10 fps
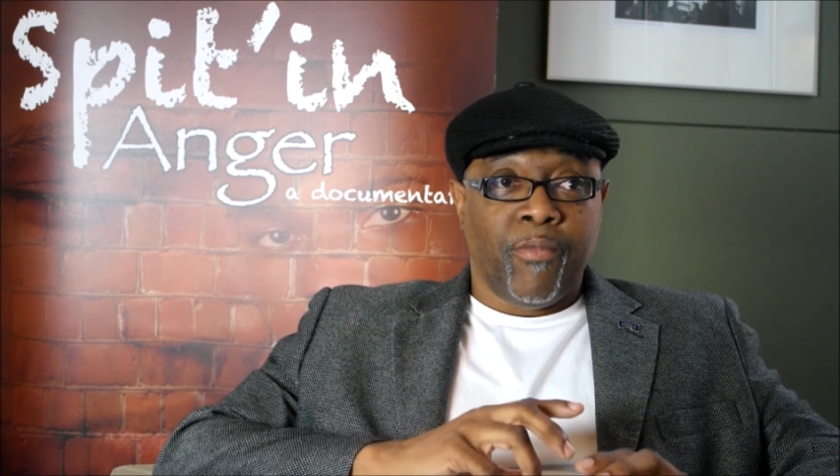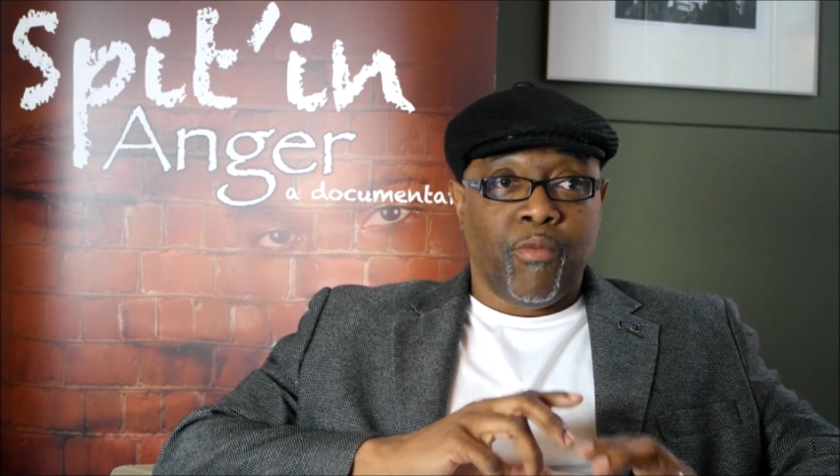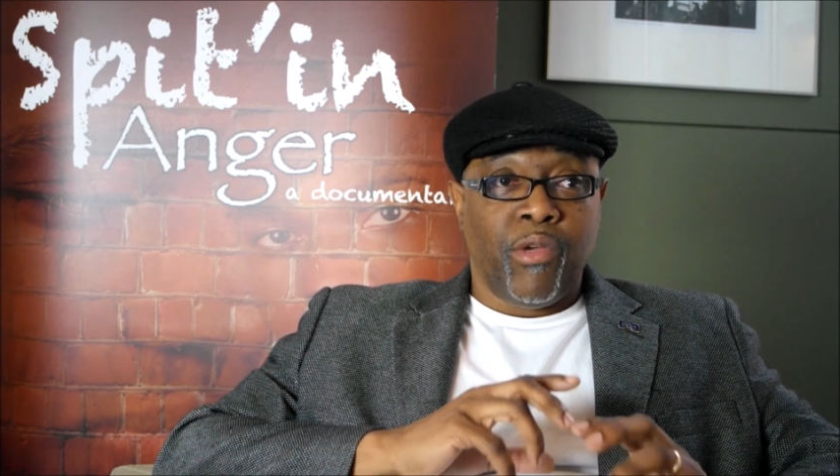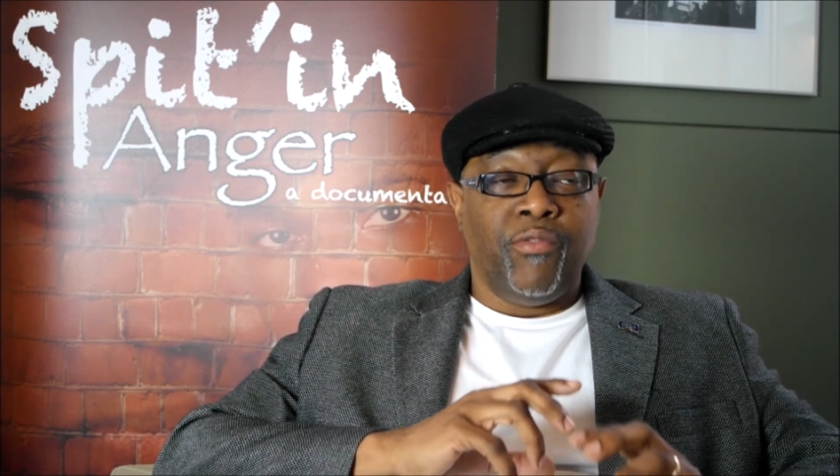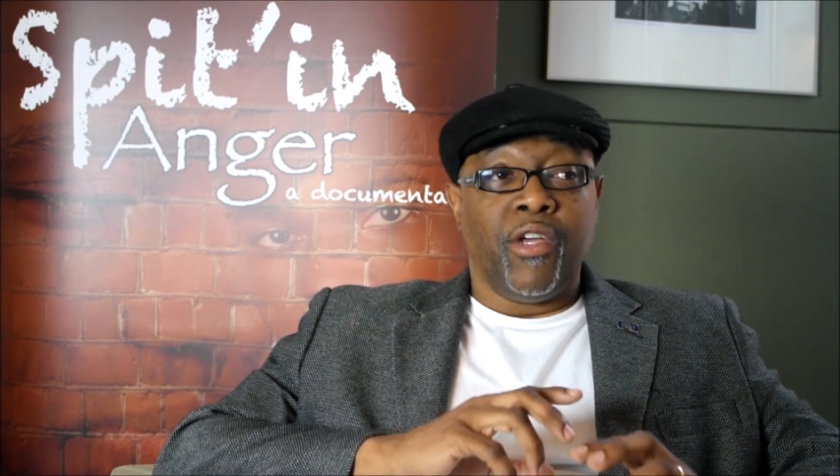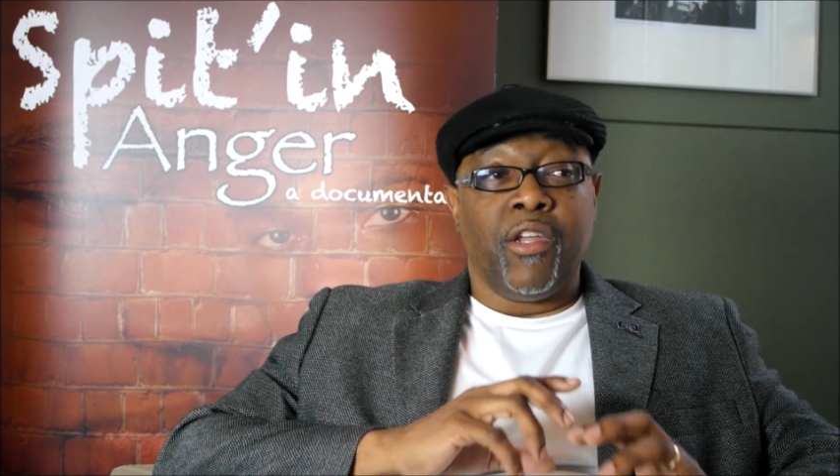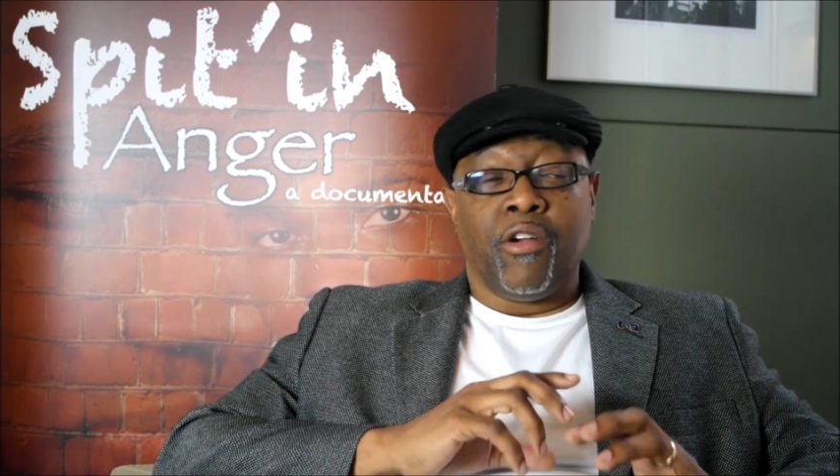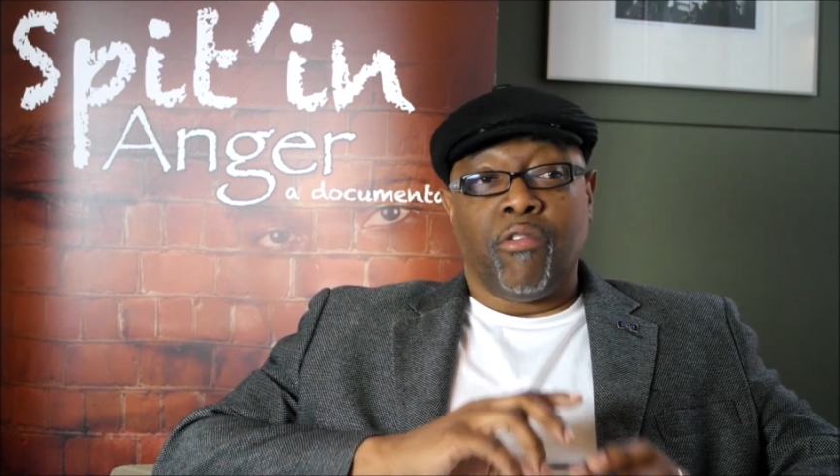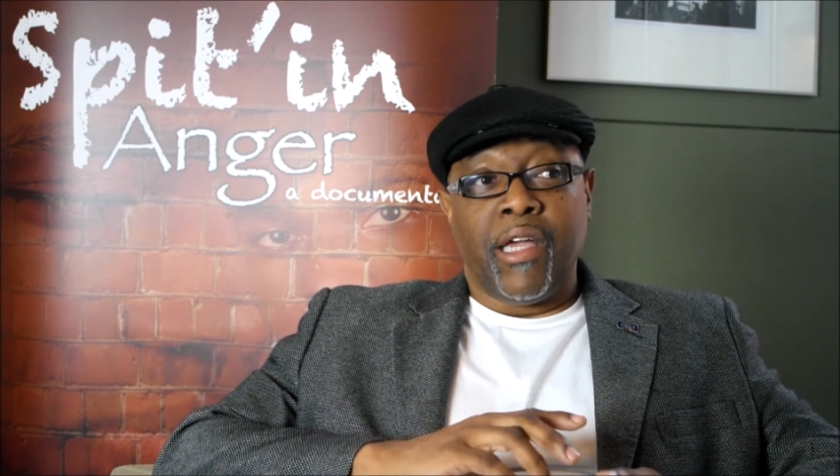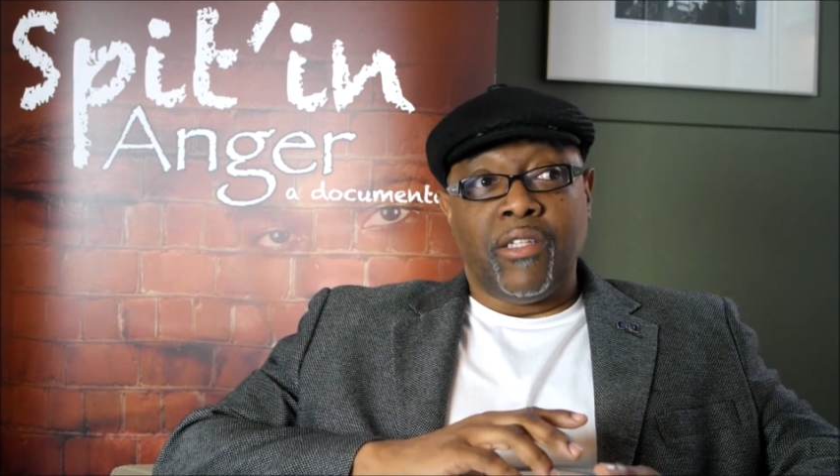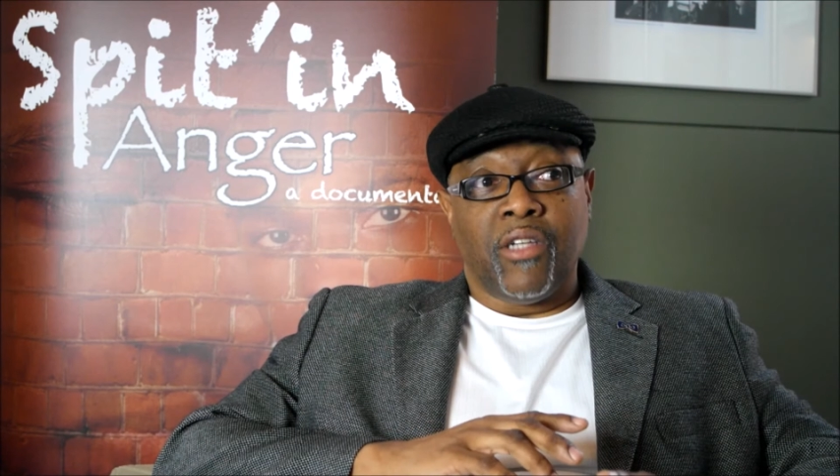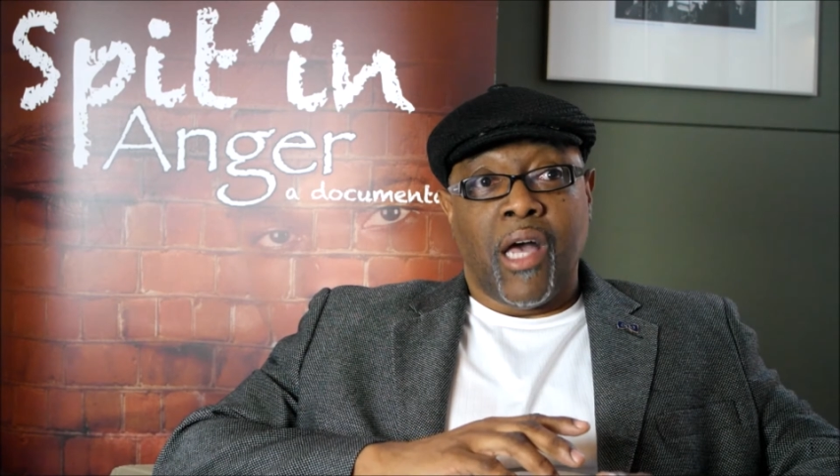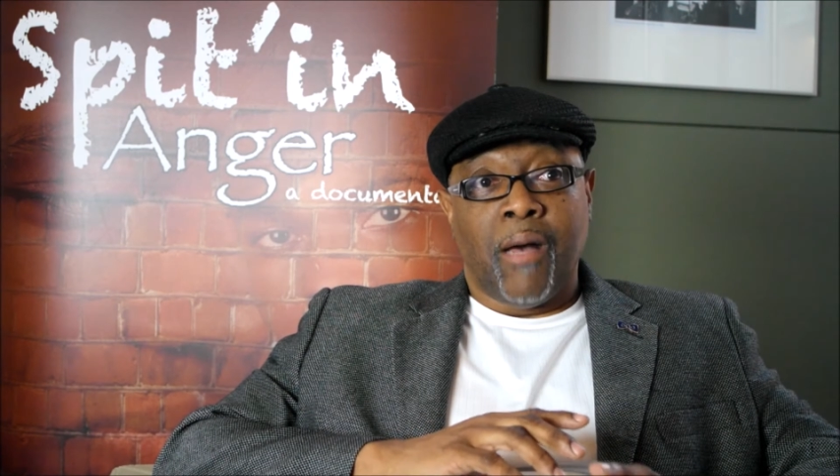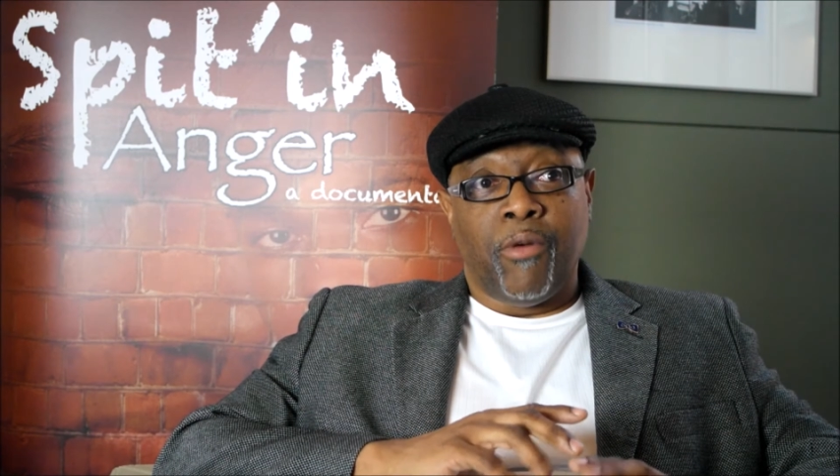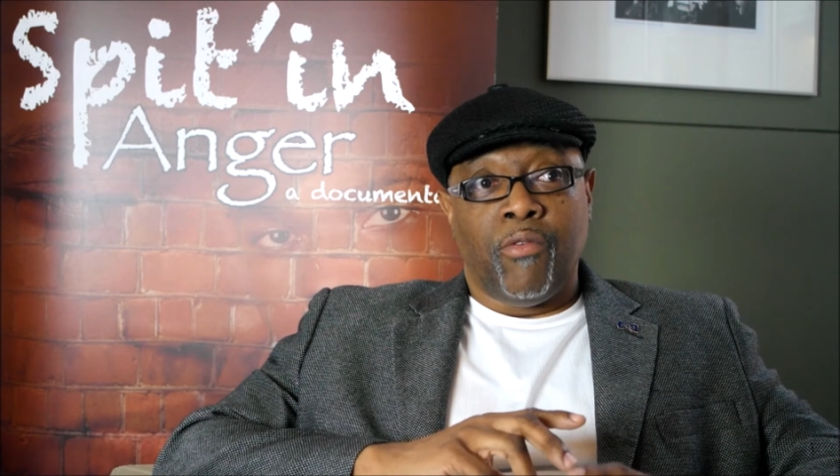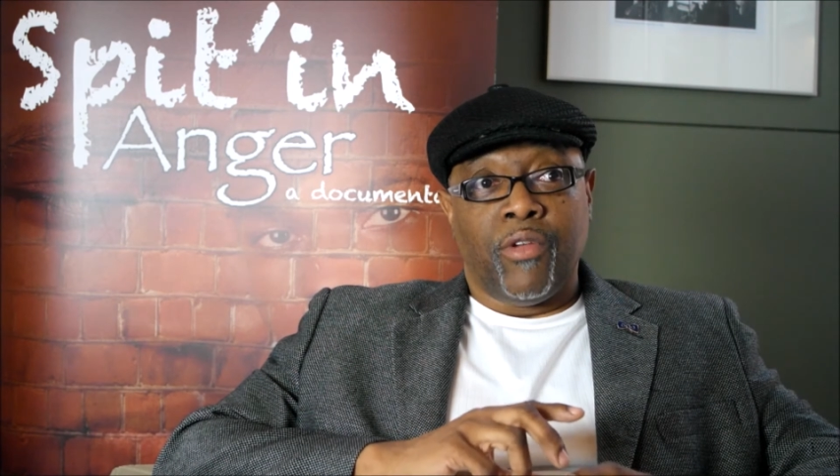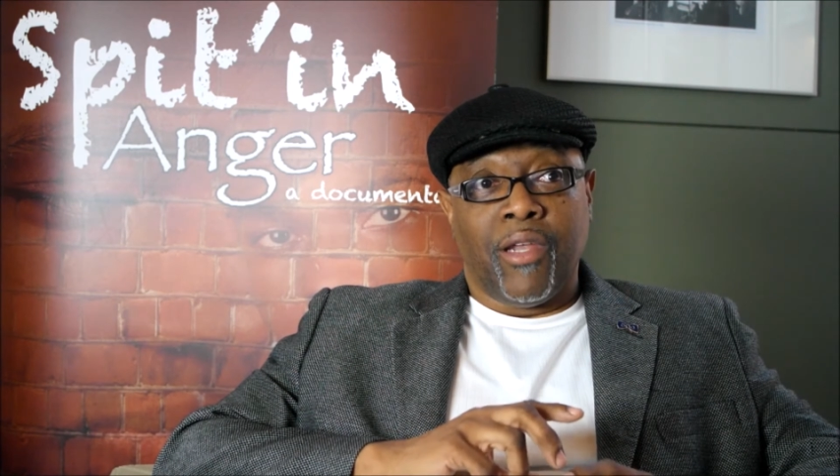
We've done a great job over the